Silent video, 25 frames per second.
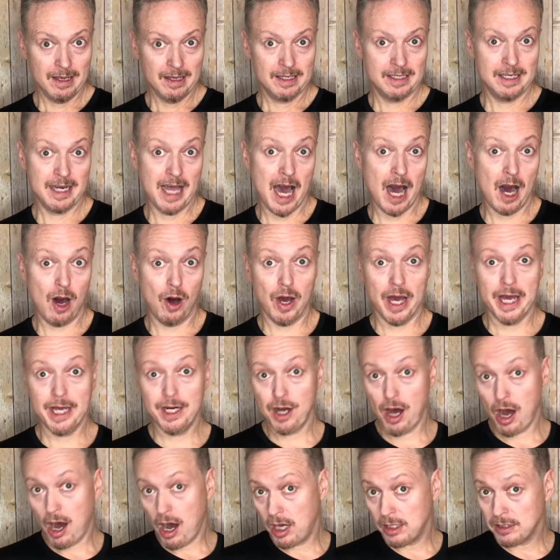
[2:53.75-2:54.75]
Now,
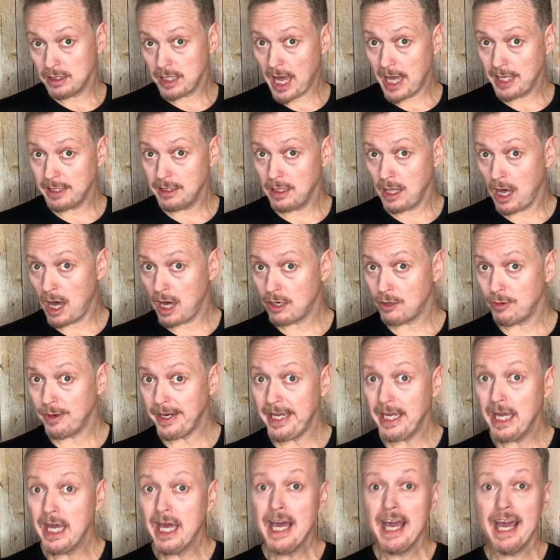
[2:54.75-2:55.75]
an online
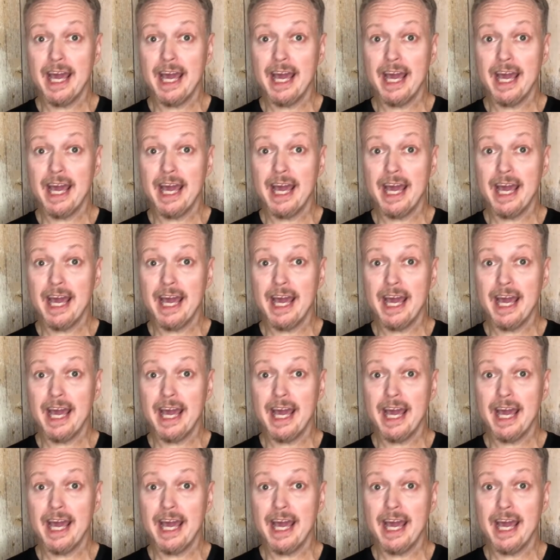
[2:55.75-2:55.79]
lottery